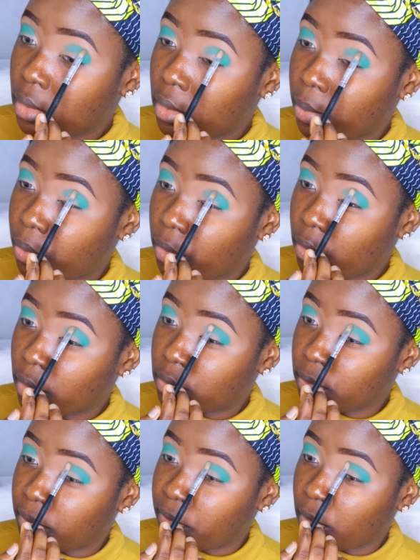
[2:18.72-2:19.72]
the product
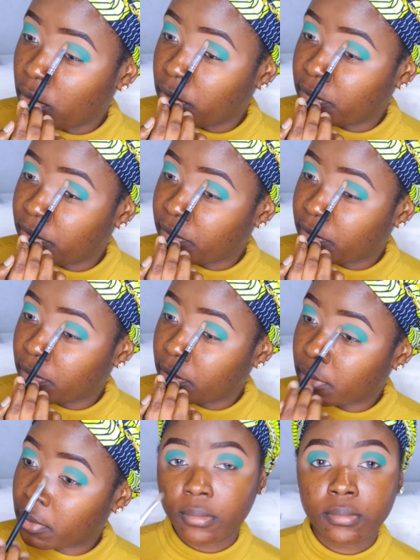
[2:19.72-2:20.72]
will fall off.
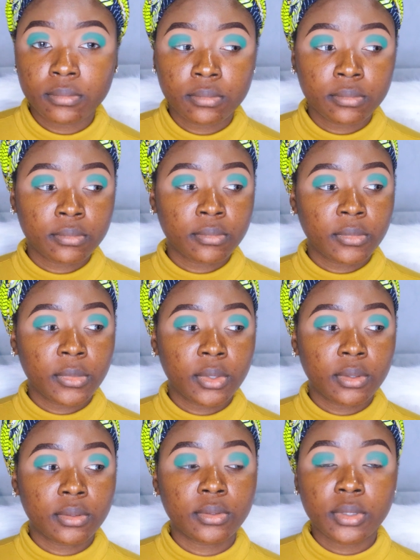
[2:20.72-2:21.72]

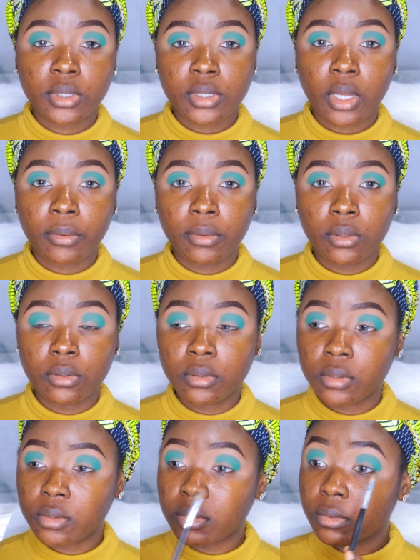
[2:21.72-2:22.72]
So this is how it
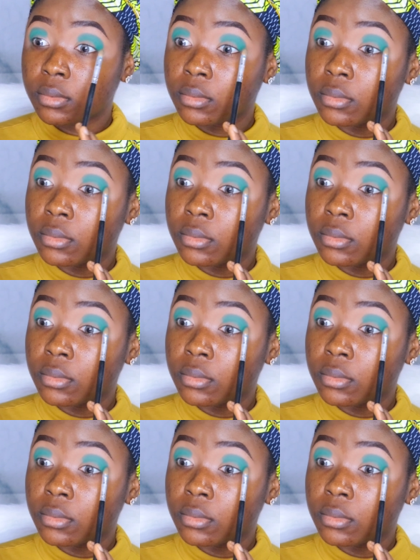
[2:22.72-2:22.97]
looks.